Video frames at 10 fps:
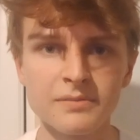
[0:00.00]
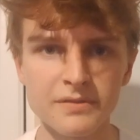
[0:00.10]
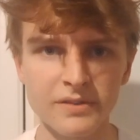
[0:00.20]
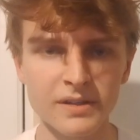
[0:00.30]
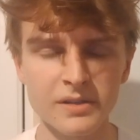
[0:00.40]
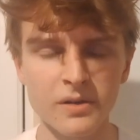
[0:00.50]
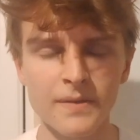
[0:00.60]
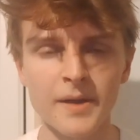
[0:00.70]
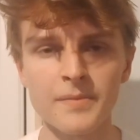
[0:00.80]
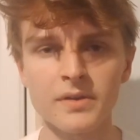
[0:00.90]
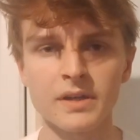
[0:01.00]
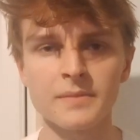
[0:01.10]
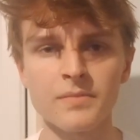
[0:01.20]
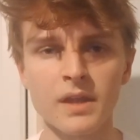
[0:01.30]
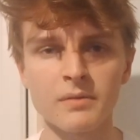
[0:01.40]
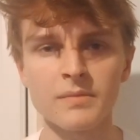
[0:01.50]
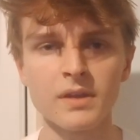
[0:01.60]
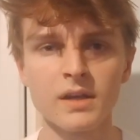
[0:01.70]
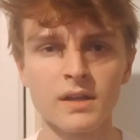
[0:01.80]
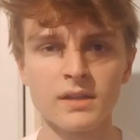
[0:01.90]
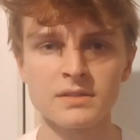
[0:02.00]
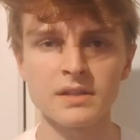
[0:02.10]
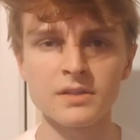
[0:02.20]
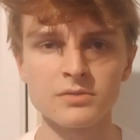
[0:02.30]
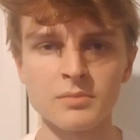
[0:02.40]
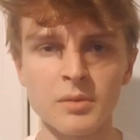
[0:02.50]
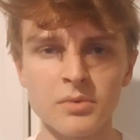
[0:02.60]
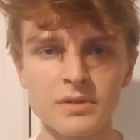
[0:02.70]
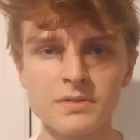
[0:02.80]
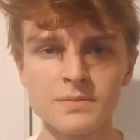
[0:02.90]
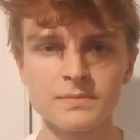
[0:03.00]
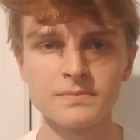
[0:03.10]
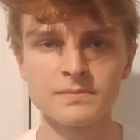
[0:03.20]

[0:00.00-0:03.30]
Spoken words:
We've finally got there. Okay, anyway, let's get into it, my boys.